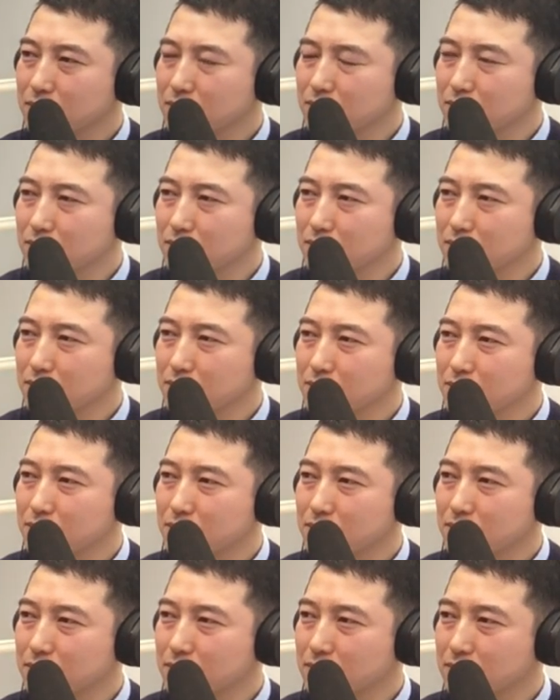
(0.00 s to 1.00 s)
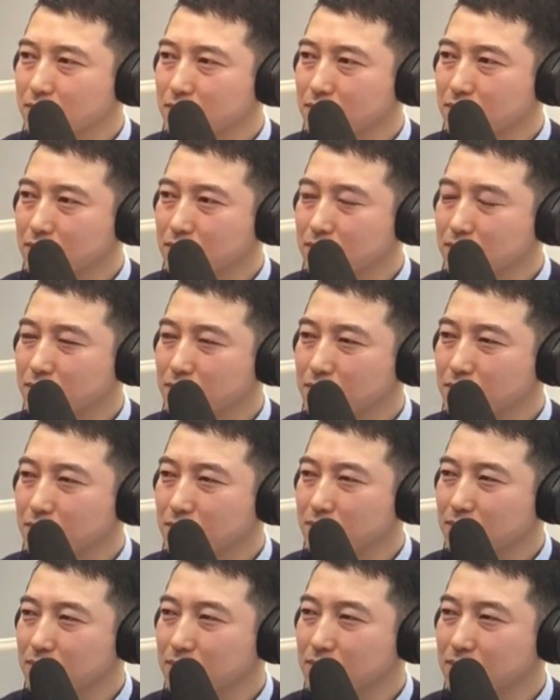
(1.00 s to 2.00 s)

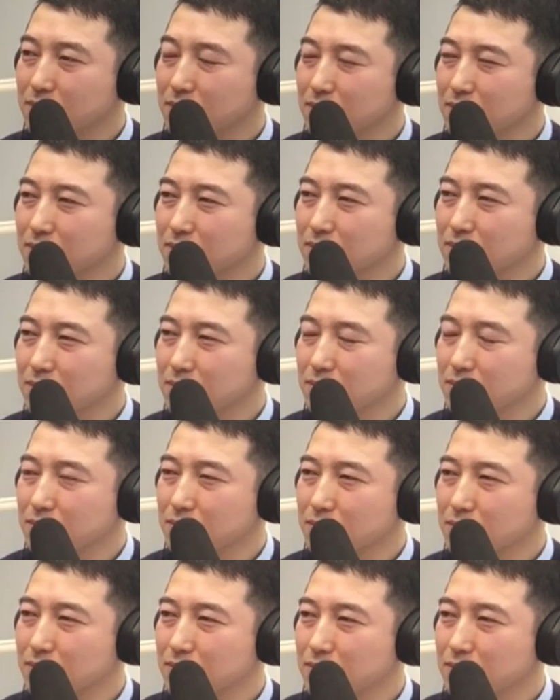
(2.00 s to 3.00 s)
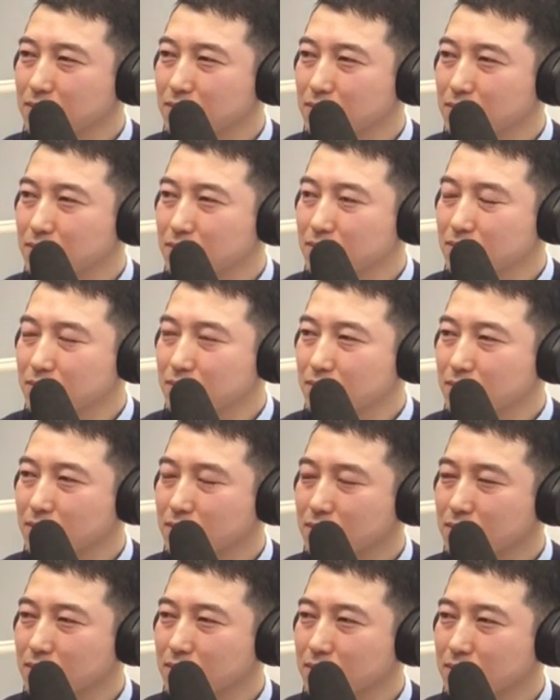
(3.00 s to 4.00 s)

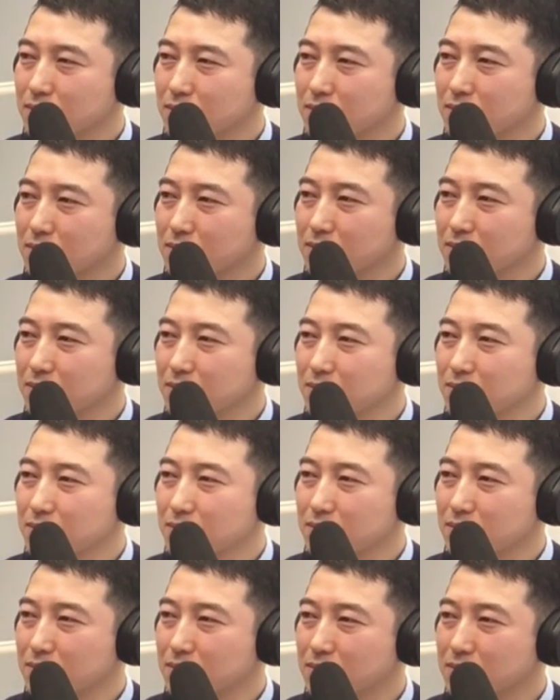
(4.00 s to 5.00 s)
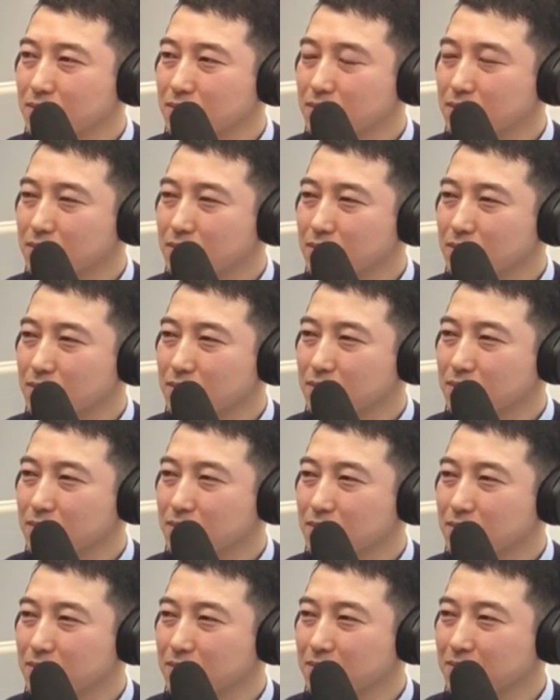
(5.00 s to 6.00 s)

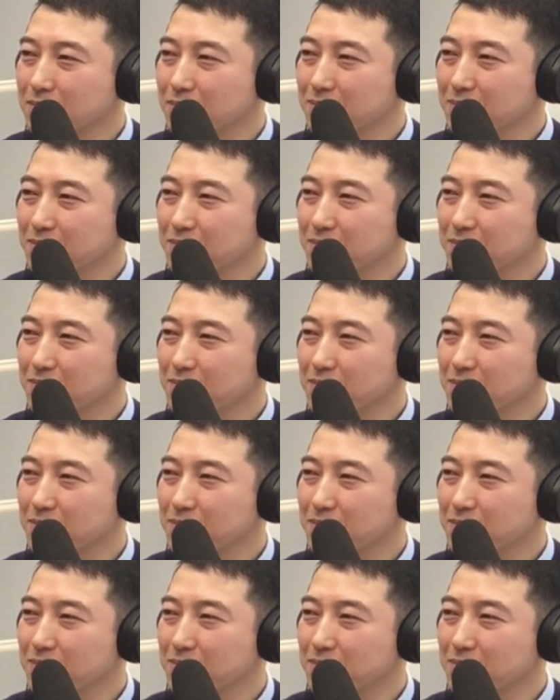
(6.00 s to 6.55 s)
No words are spoken by the person on screen.